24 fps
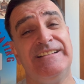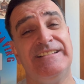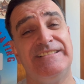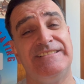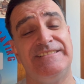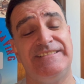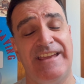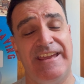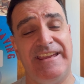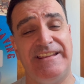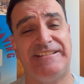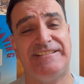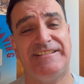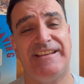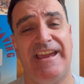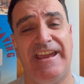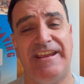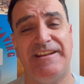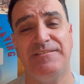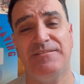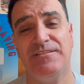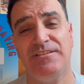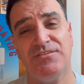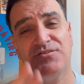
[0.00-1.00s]
day
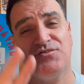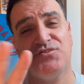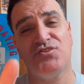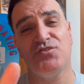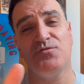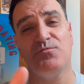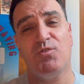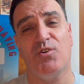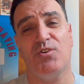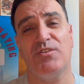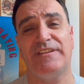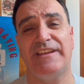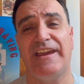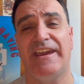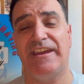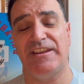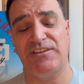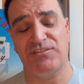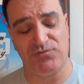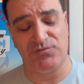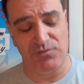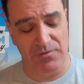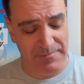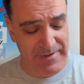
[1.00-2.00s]
10, two more
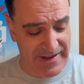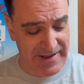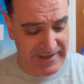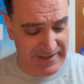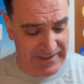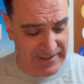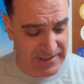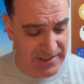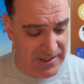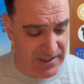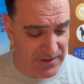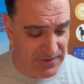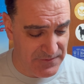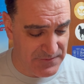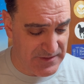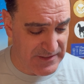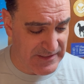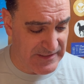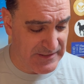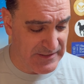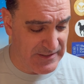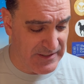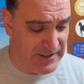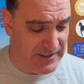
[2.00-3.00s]
days remaining of
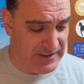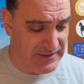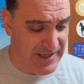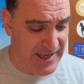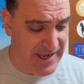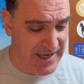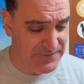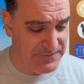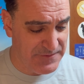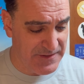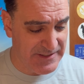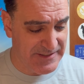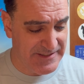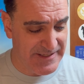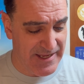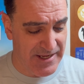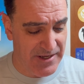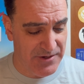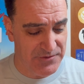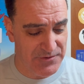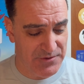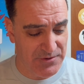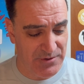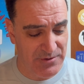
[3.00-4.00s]
the uh, advent
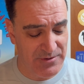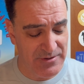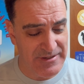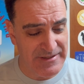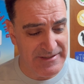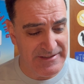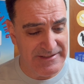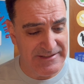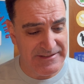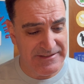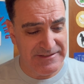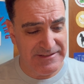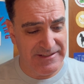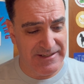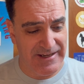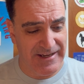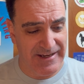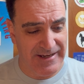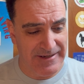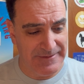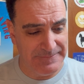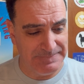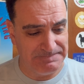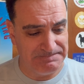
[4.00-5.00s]
calendar.
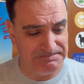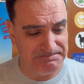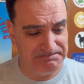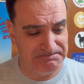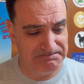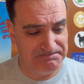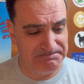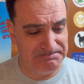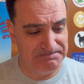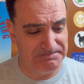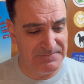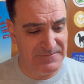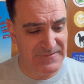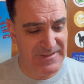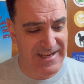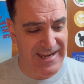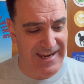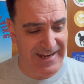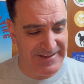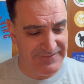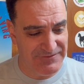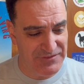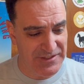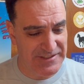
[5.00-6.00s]
Um,
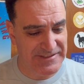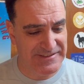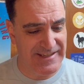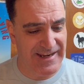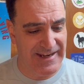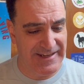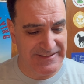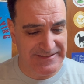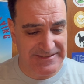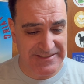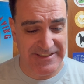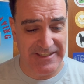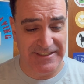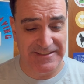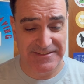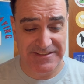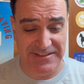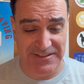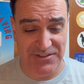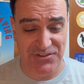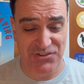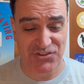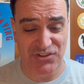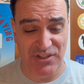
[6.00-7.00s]
kind of excited to get
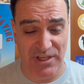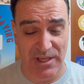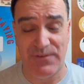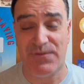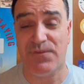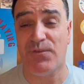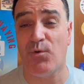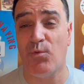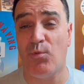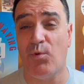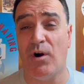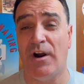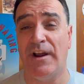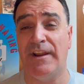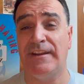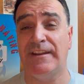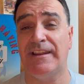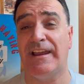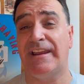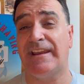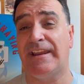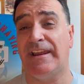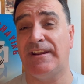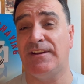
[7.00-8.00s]
into this shave. For one,
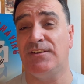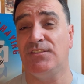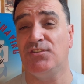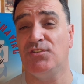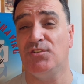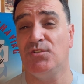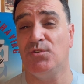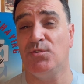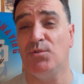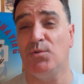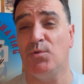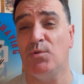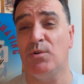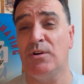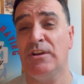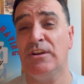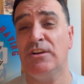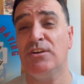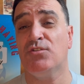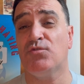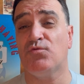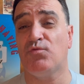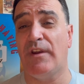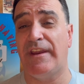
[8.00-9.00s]
I got a new
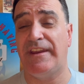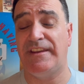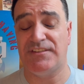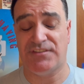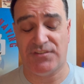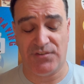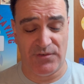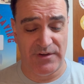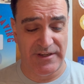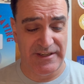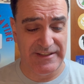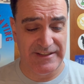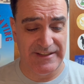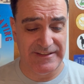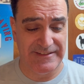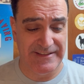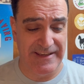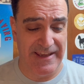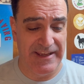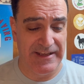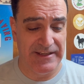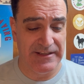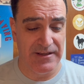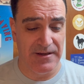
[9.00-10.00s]
razor in the
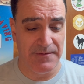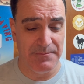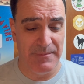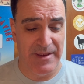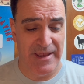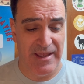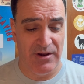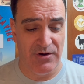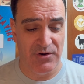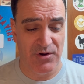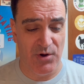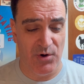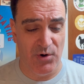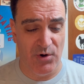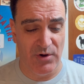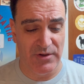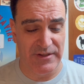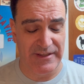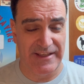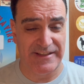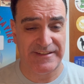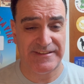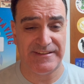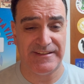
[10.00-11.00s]
den, a mail
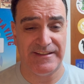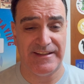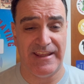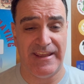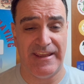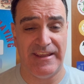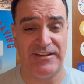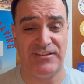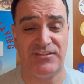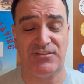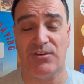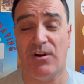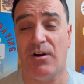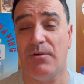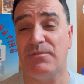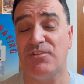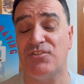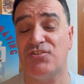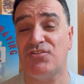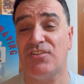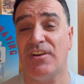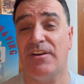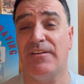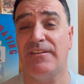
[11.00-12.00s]
call yesterday, so I'll be
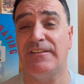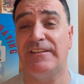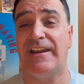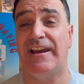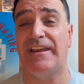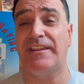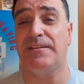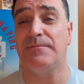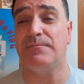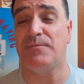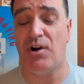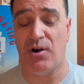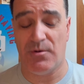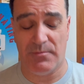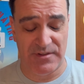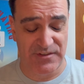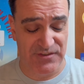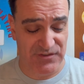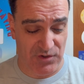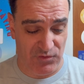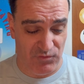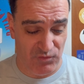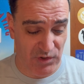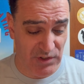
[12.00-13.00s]
sharing that in a moment.
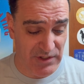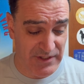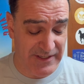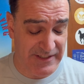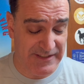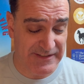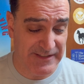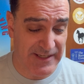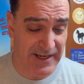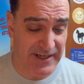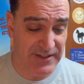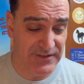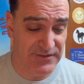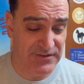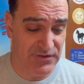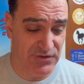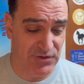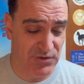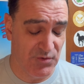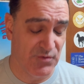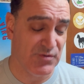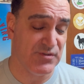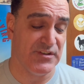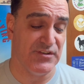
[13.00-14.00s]
So really excited to
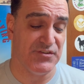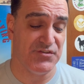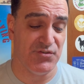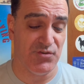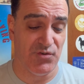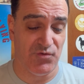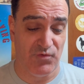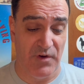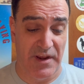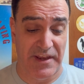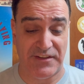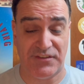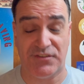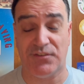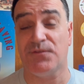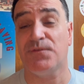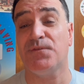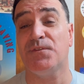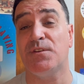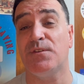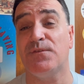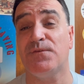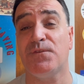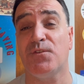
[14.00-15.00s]
use this new razor
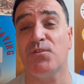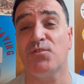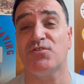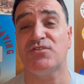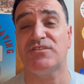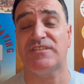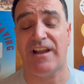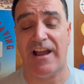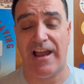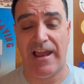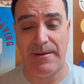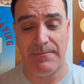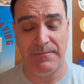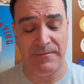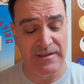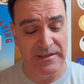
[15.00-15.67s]
for the first time